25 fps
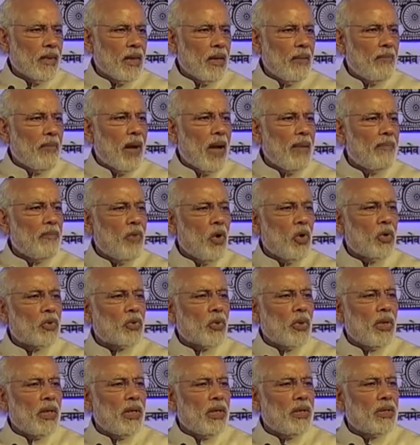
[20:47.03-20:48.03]
my
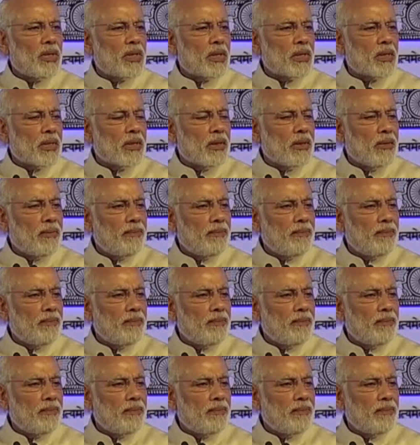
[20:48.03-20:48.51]
motto is